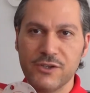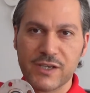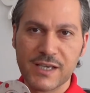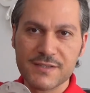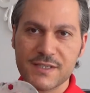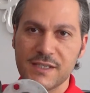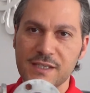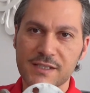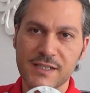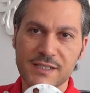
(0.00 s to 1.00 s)
You can see
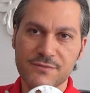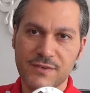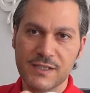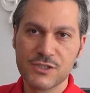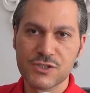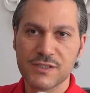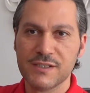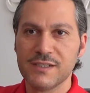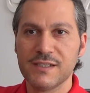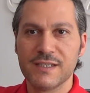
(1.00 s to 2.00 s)
here that flange.
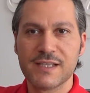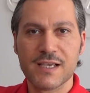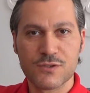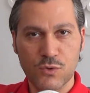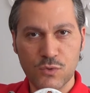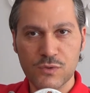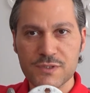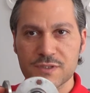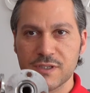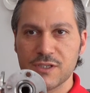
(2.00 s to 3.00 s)
It has
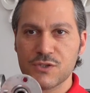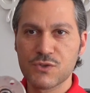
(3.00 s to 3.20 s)
holes.